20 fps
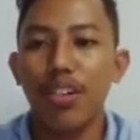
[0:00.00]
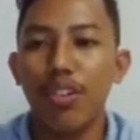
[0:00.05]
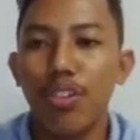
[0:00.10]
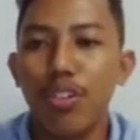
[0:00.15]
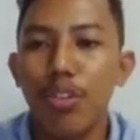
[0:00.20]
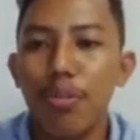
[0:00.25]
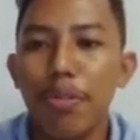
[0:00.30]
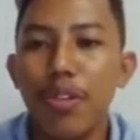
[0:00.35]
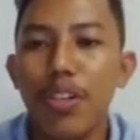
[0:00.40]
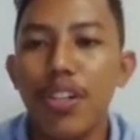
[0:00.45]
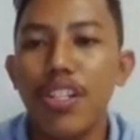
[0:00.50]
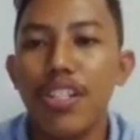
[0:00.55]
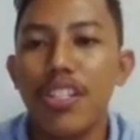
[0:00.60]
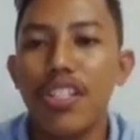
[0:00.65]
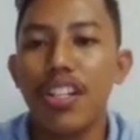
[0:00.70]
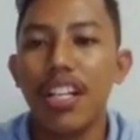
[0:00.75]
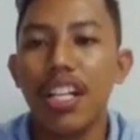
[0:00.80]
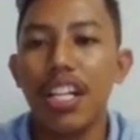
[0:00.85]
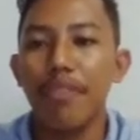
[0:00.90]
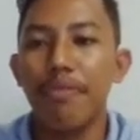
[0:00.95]
numerous
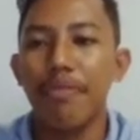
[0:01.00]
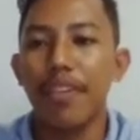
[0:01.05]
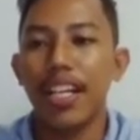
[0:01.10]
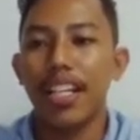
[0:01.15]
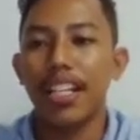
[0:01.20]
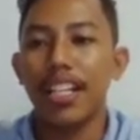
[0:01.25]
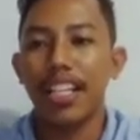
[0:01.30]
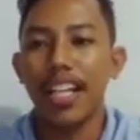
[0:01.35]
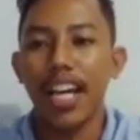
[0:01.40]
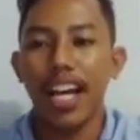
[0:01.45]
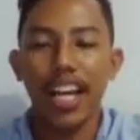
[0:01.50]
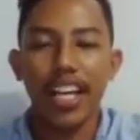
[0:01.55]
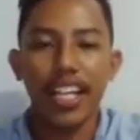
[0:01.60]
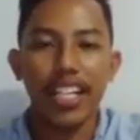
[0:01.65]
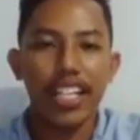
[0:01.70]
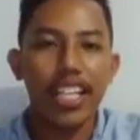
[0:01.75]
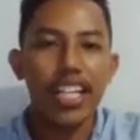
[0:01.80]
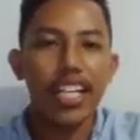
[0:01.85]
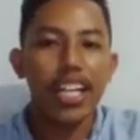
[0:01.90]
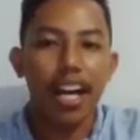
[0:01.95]
relevant
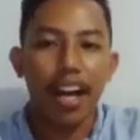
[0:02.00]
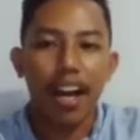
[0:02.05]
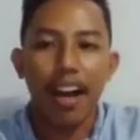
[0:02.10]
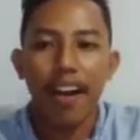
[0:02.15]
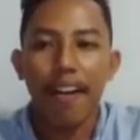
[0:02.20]
idea,